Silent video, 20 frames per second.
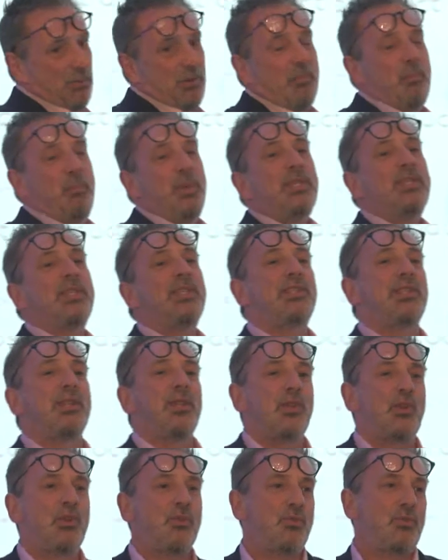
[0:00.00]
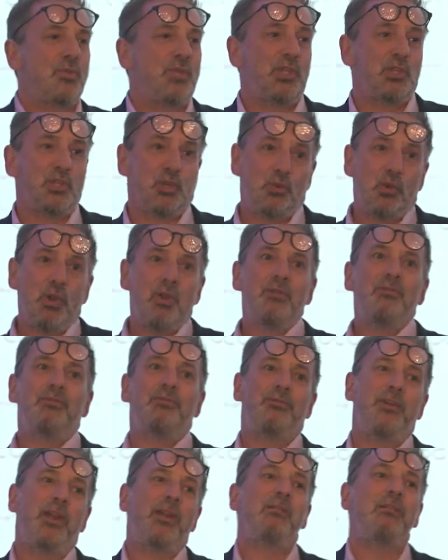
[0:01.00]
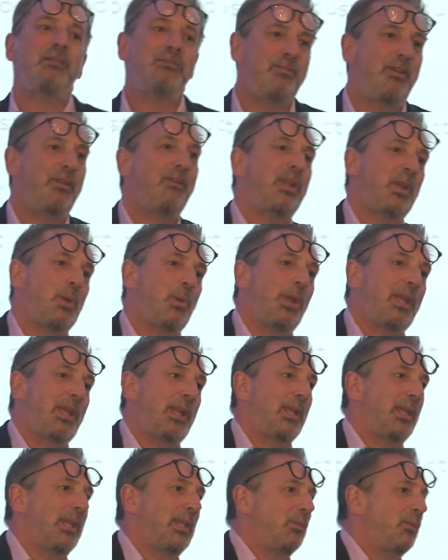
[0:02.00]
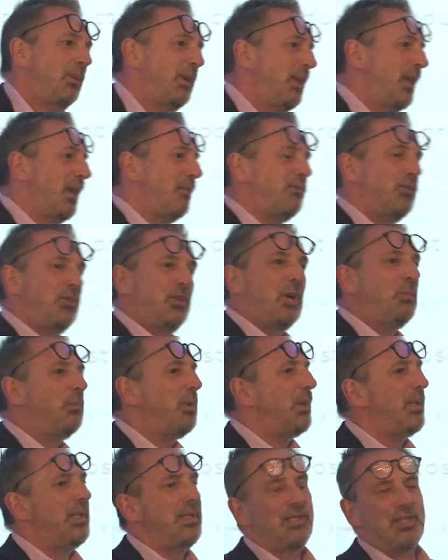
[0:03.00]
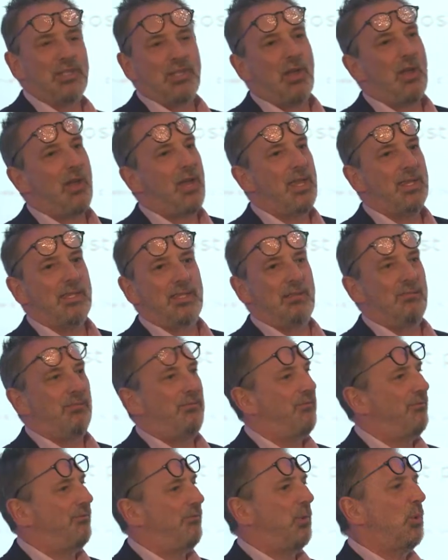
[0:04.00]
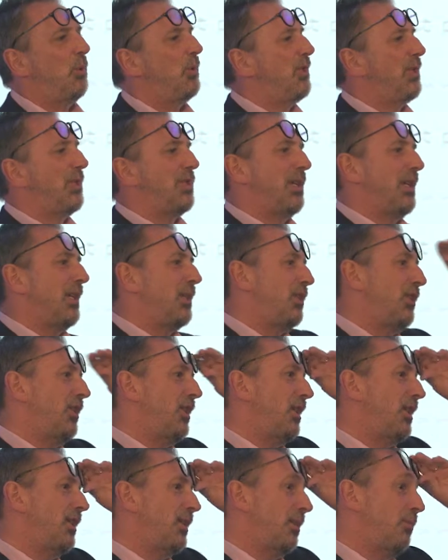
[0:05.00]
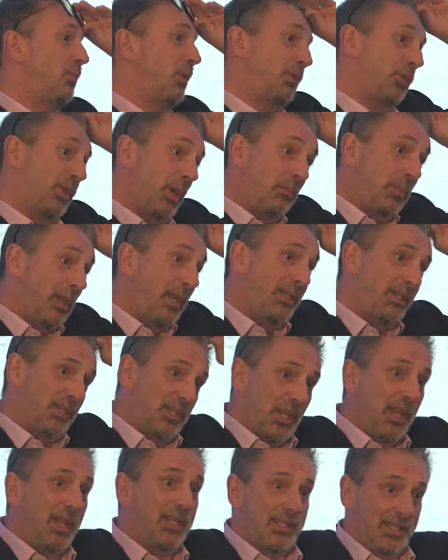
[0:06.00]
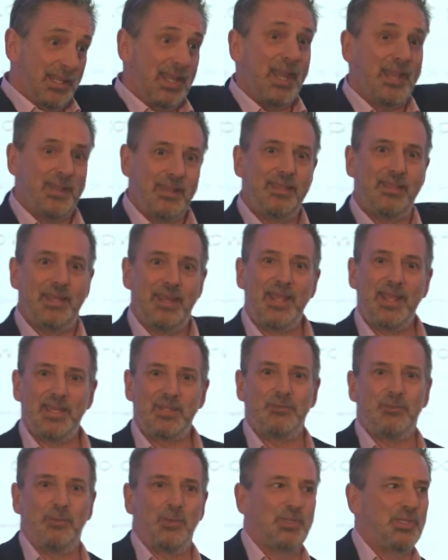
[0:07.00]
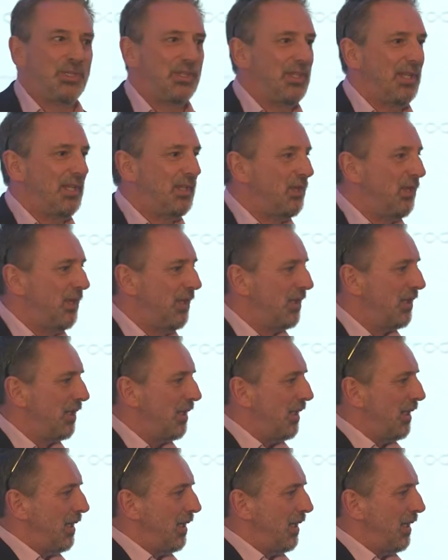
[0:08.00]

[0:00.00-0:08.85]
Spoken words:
We're a business that's grown very, very quickly. We have doubled in size in 4 to 6 years, and we'll double in size again in the next 4 to 6 years.